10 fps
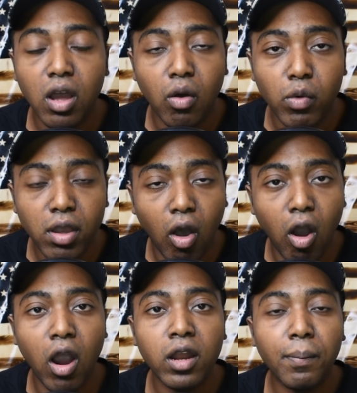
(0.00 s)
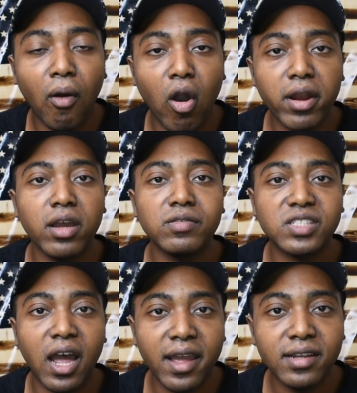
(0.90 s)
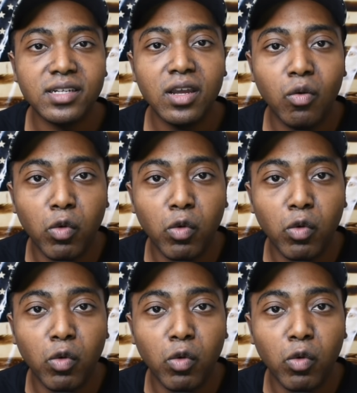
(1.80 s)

we are the party of science.